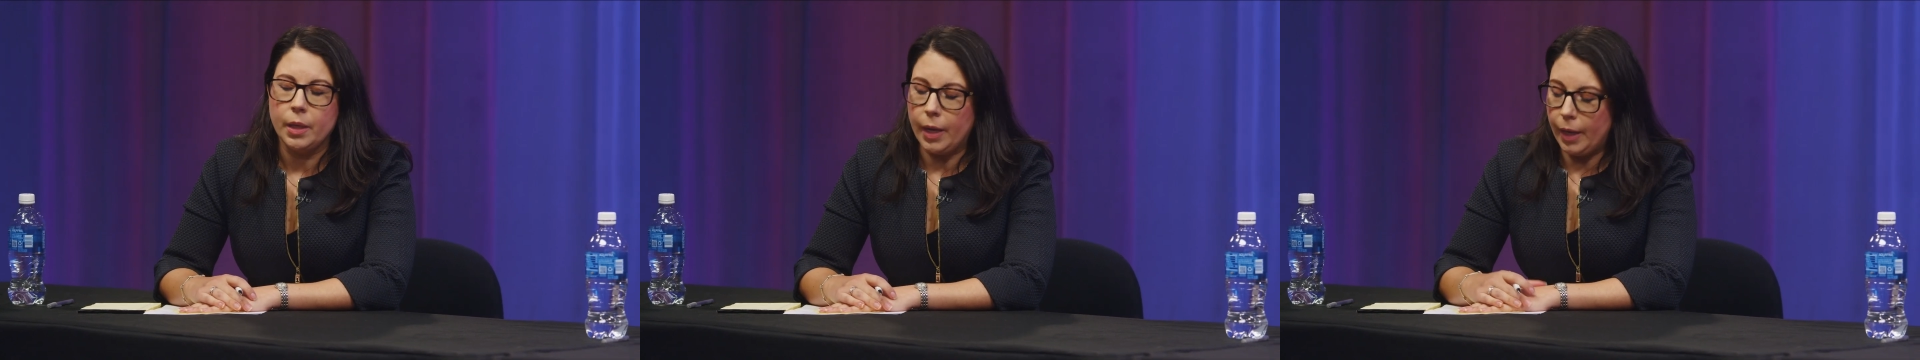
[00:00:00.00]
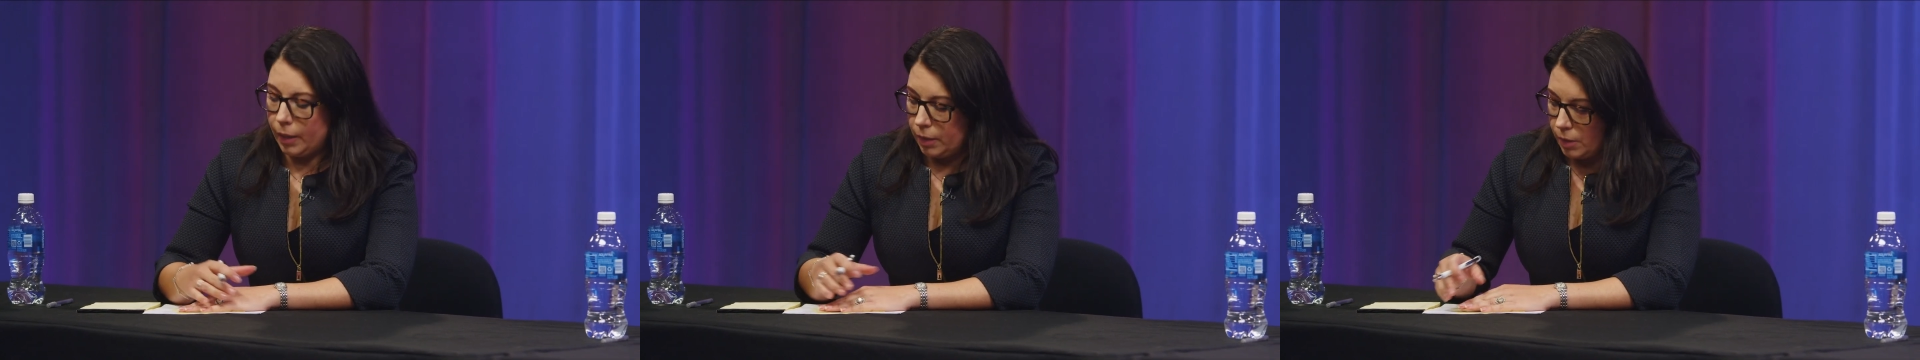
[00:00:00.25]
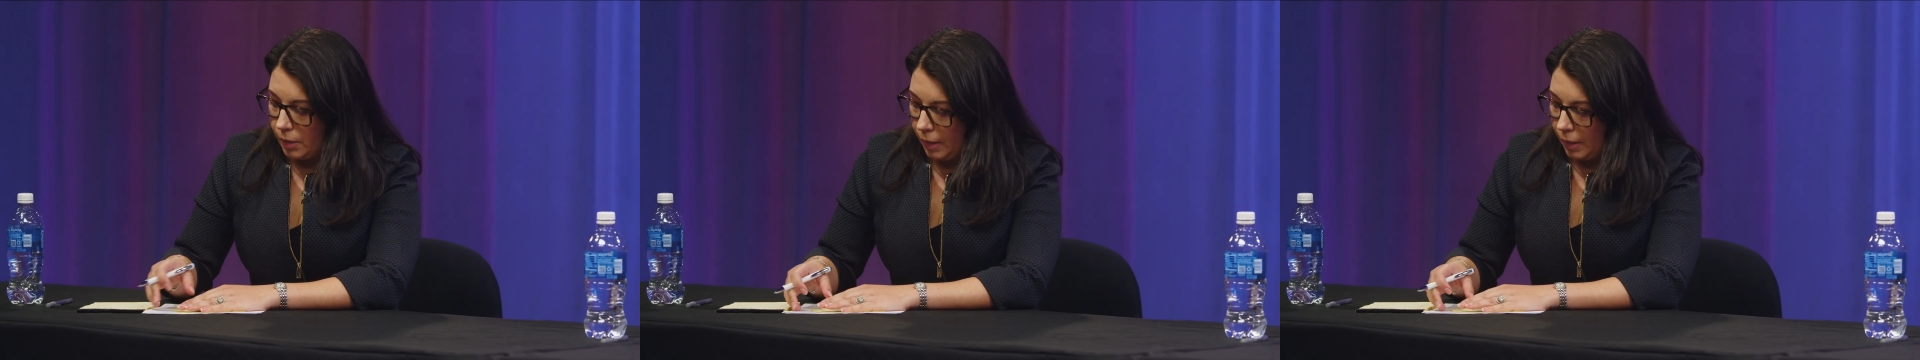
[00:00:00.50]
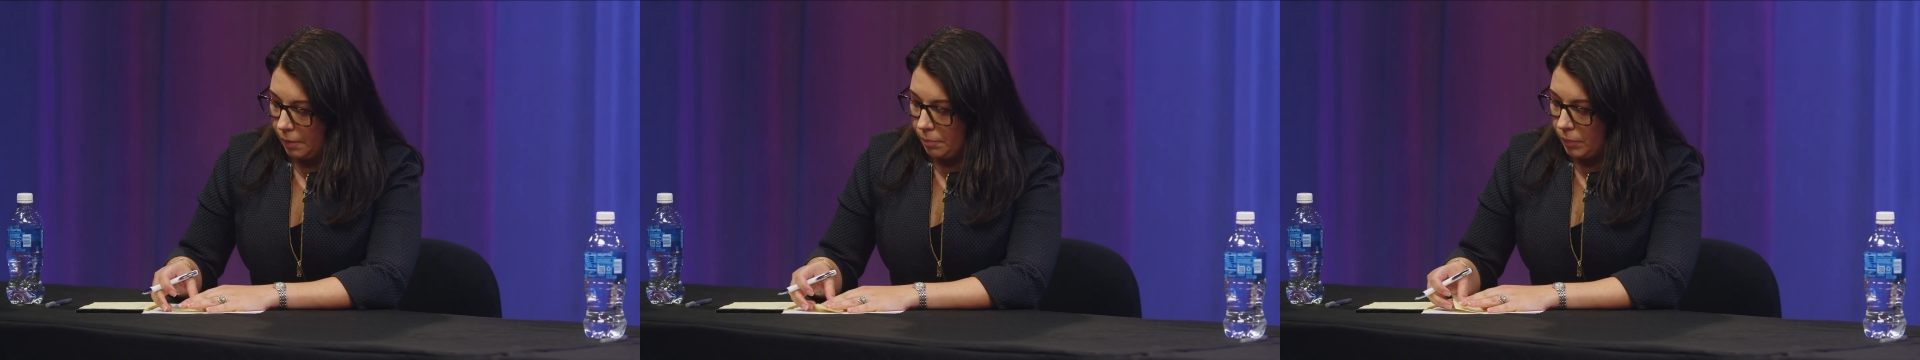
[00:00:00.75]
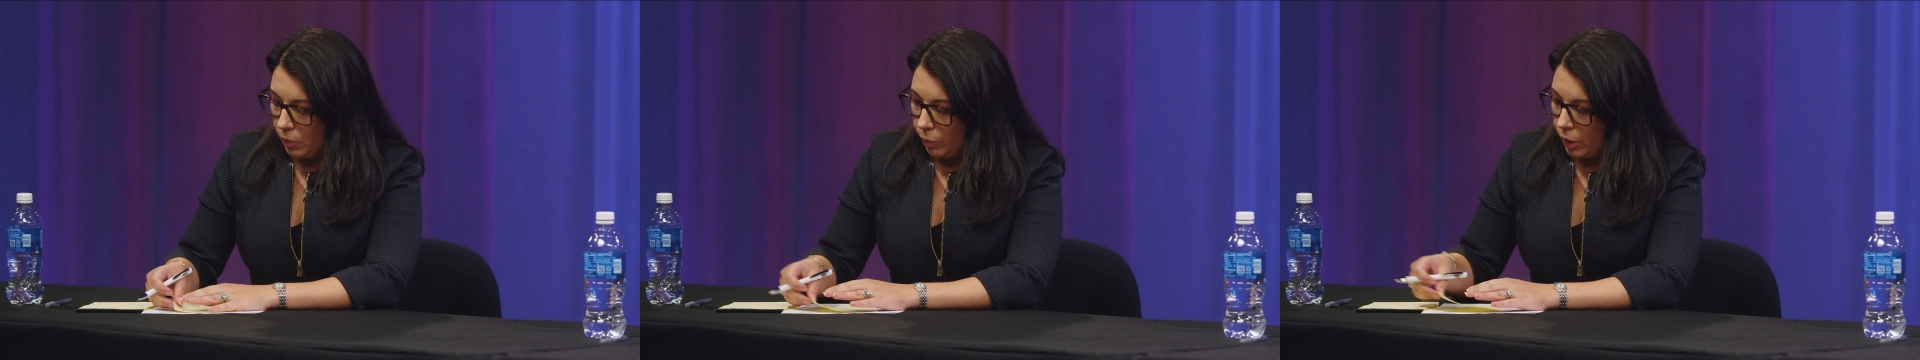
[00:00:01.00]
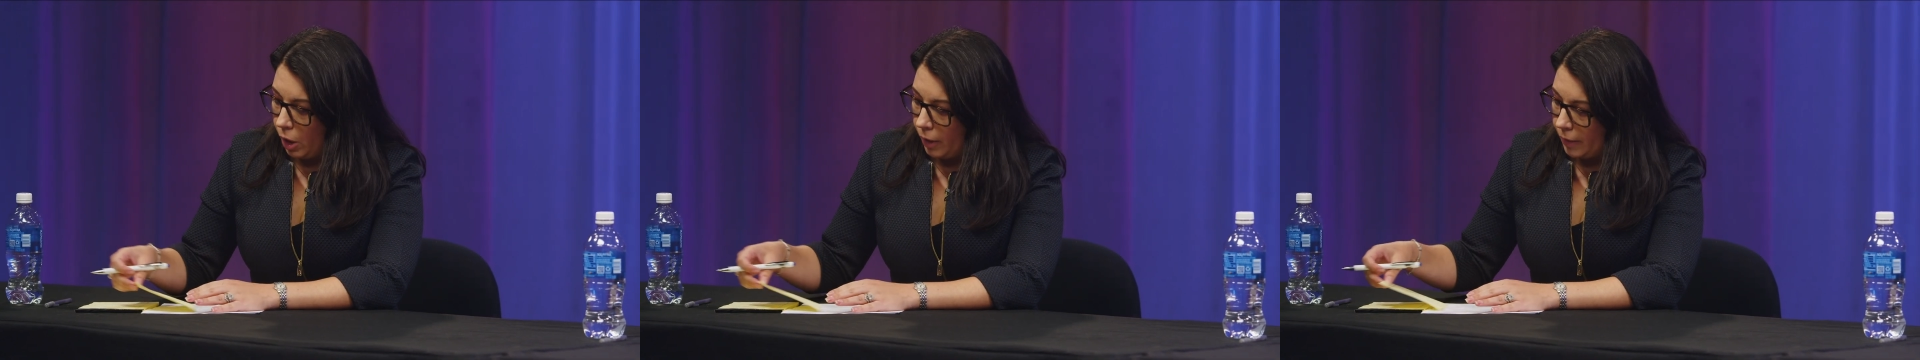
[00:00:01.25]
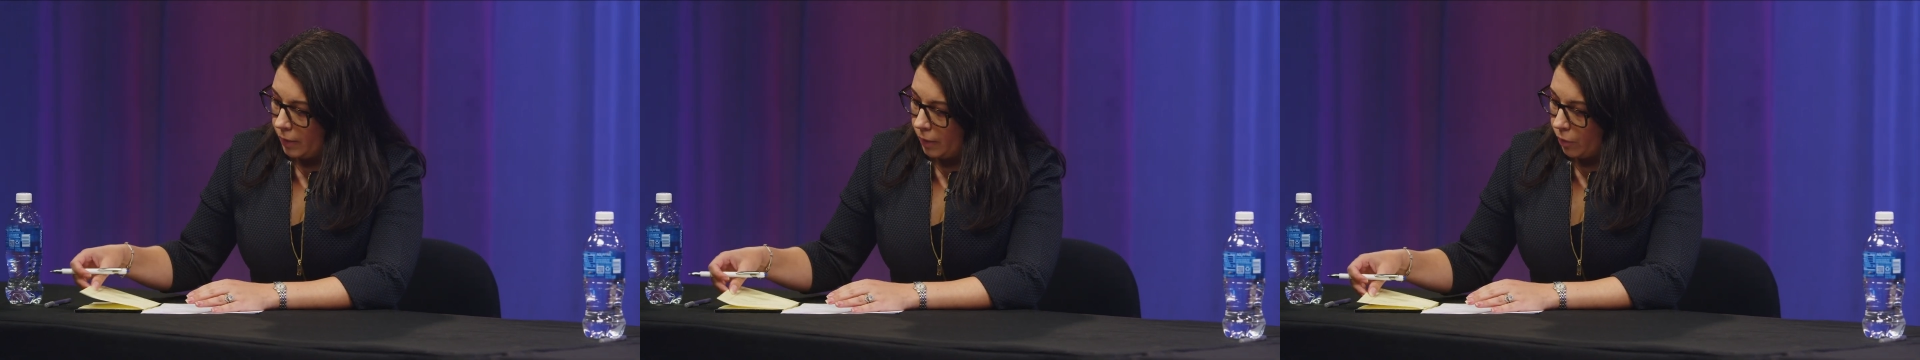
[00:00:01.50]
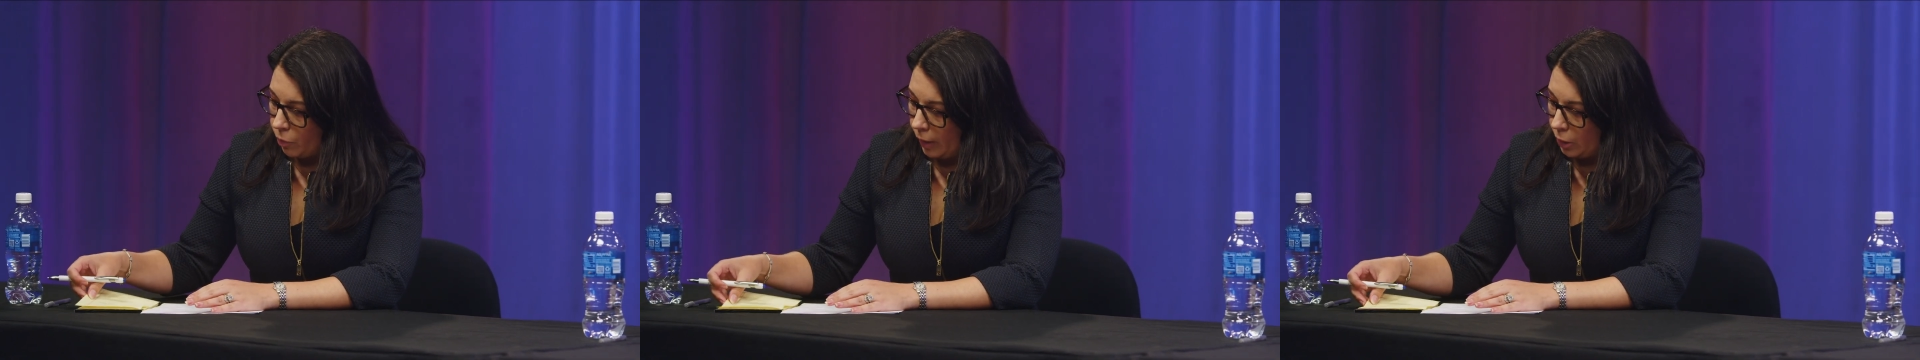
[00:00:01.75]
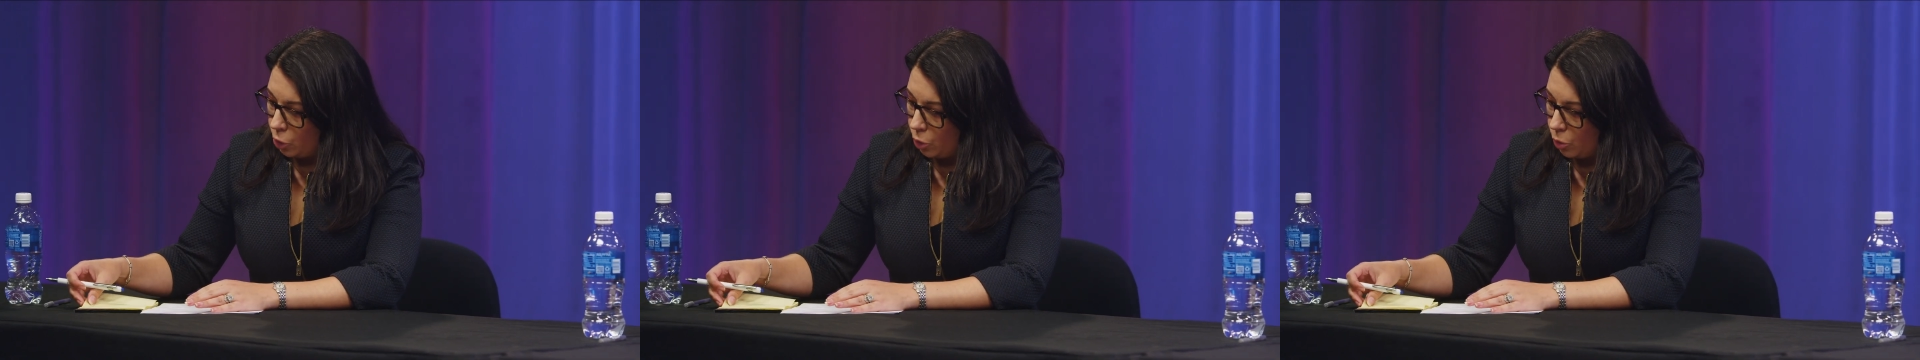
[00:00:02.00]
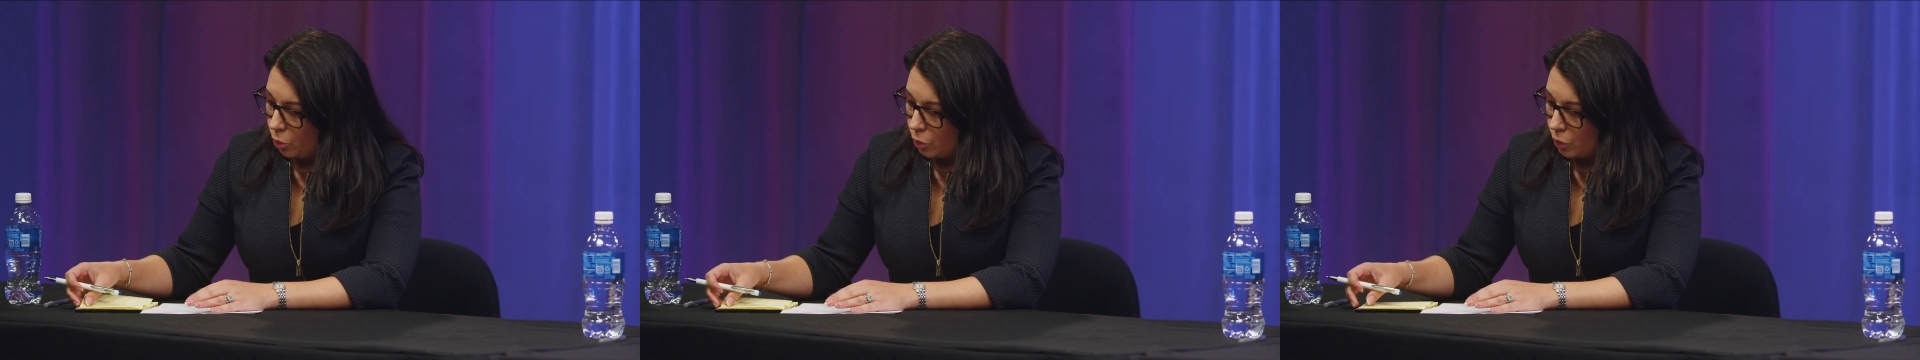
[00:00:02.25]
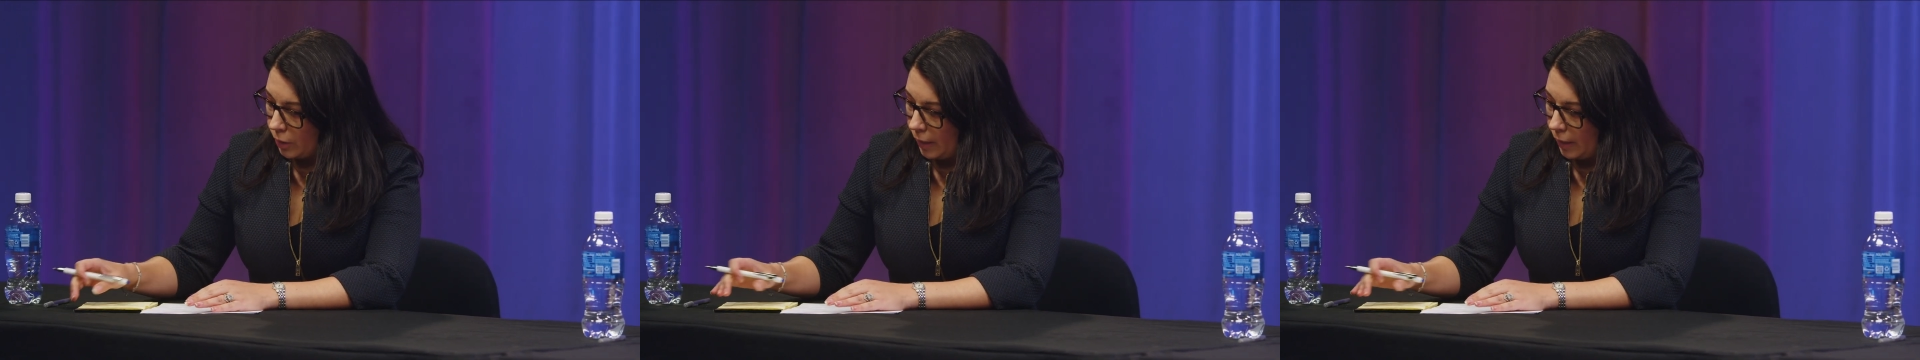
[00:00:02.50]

And regarding the threshold,